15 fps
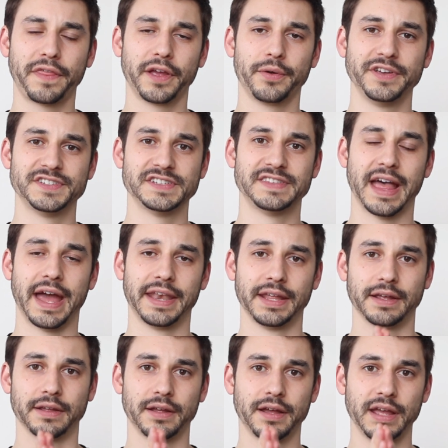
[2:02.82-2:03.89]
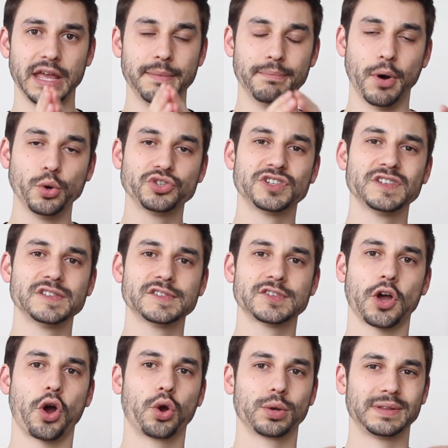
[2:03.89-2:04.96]
the theories is that
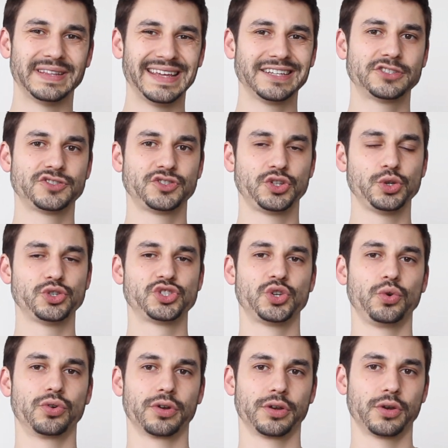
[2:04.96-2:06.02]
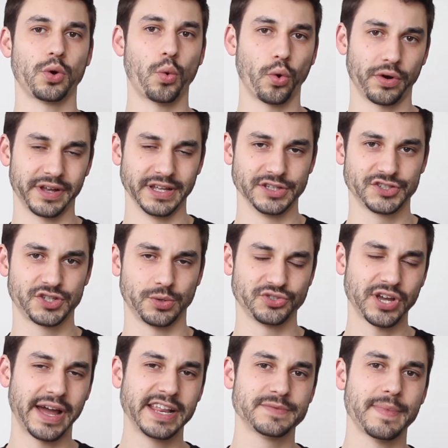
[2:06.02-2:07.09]
emotions are linked to certain organs. So in
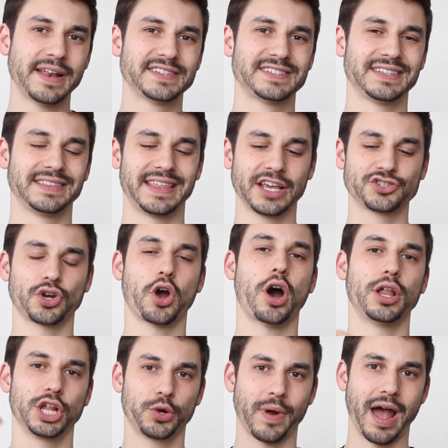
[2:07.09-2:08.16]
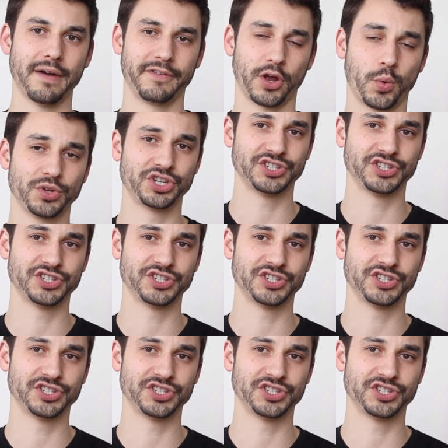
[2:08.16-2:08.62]
Chinese medicine, things are holographic,